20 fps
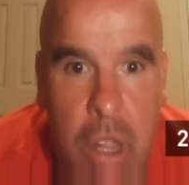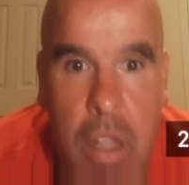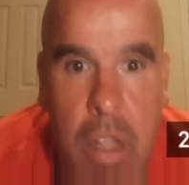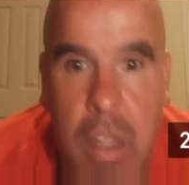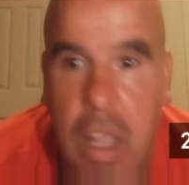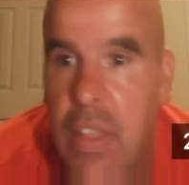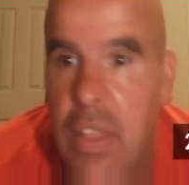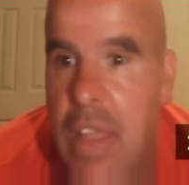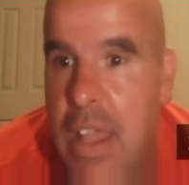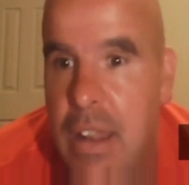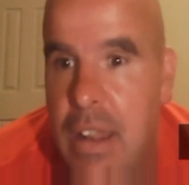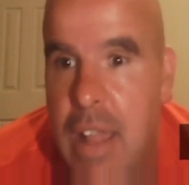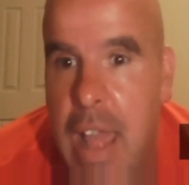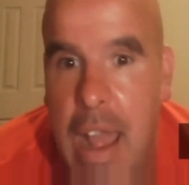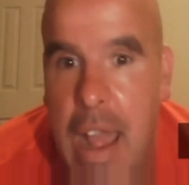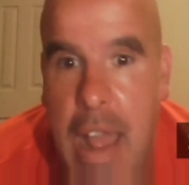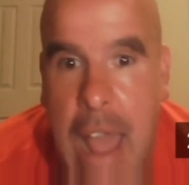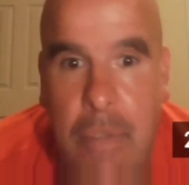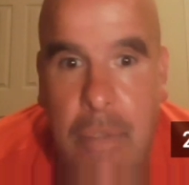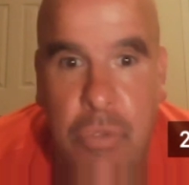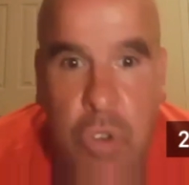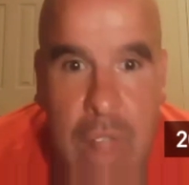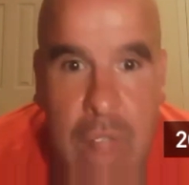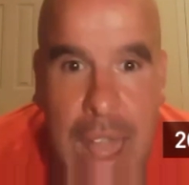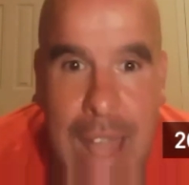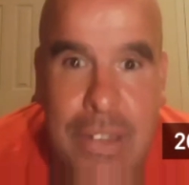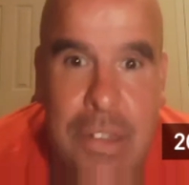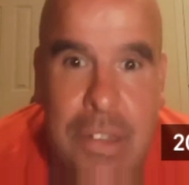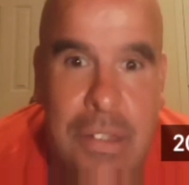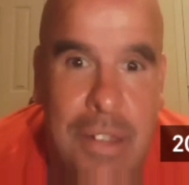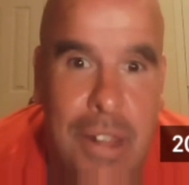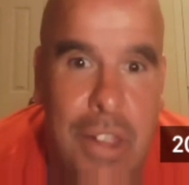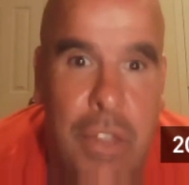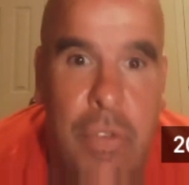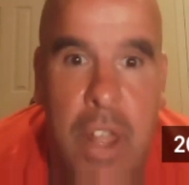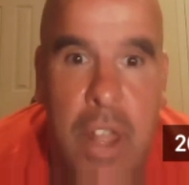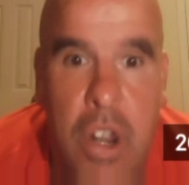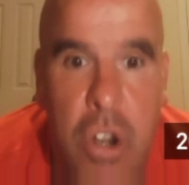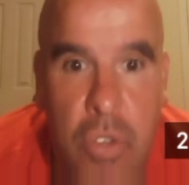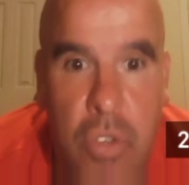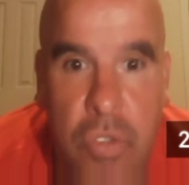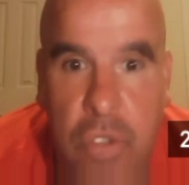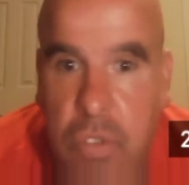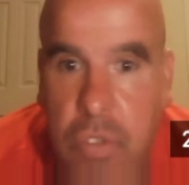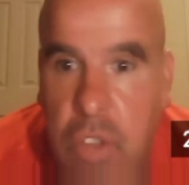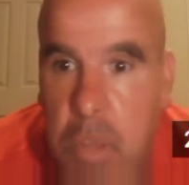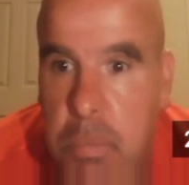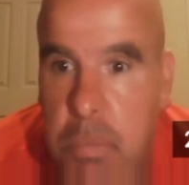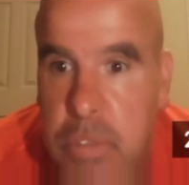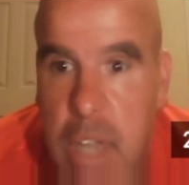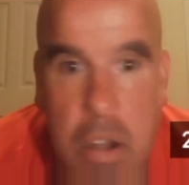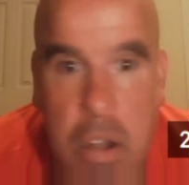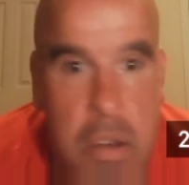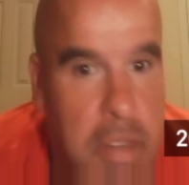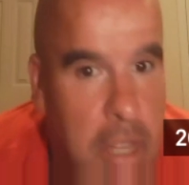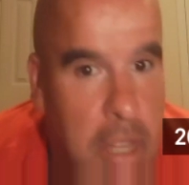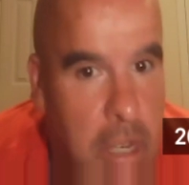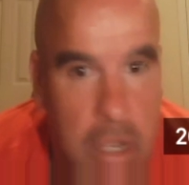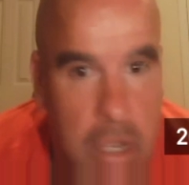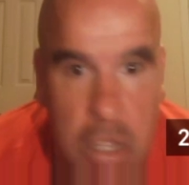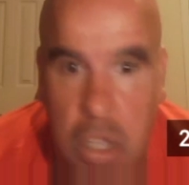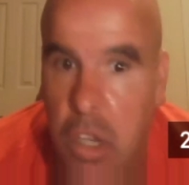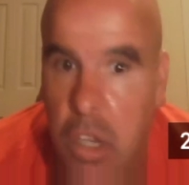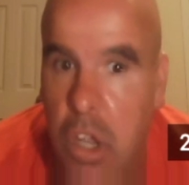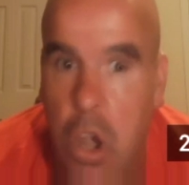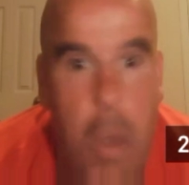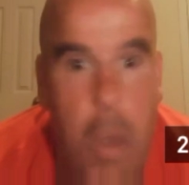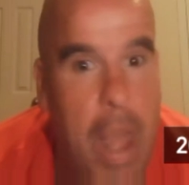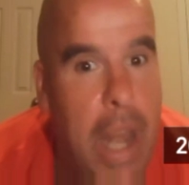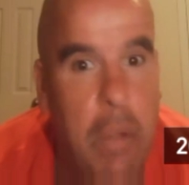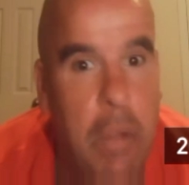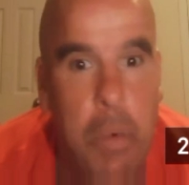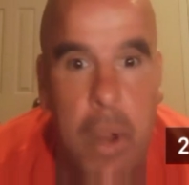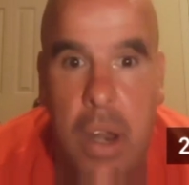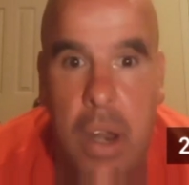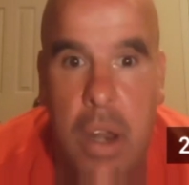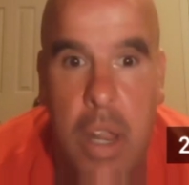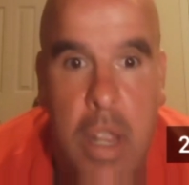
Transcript: And then after that, there's like 350 players that could go anywhere.